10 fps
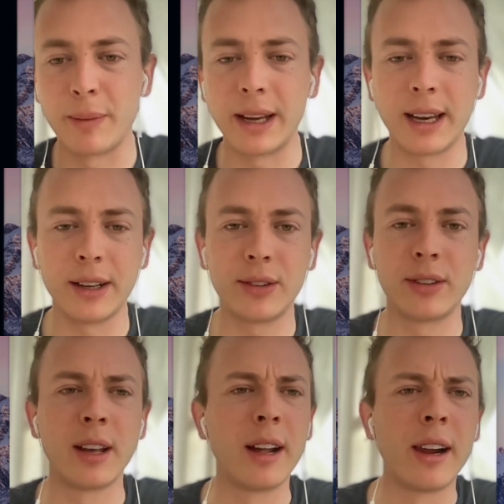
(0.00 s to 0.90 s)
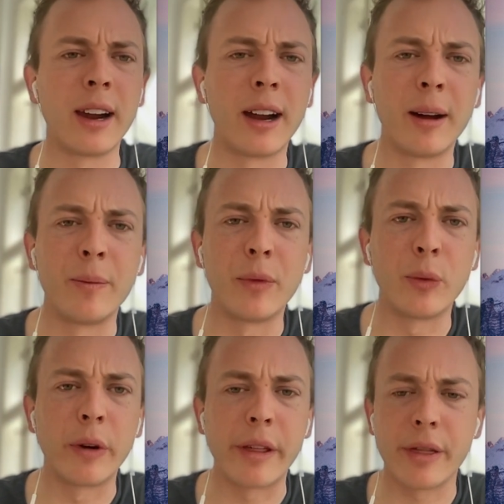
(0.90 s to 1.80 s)
in my case,
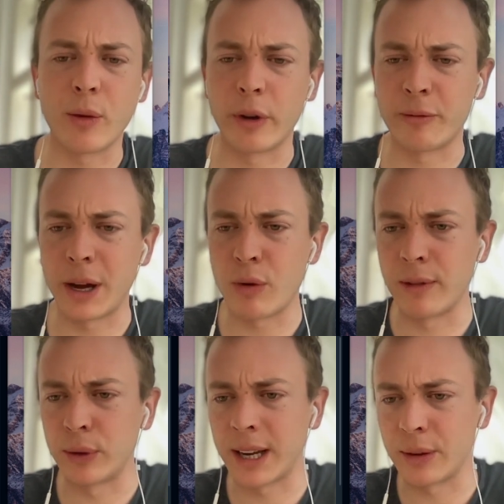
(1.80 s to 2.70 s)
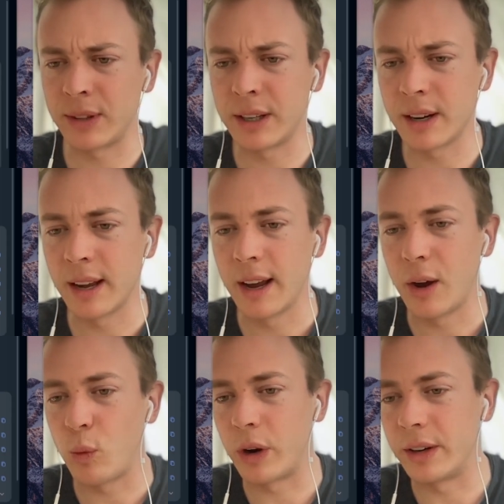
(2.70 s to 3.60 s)
with one of my Revolut accounts here,
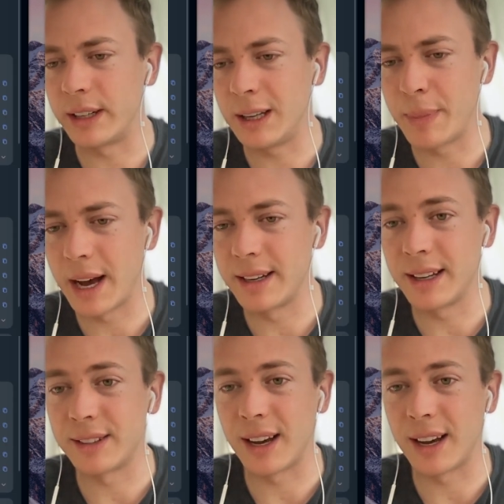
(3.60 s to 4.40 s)
where the IBAN is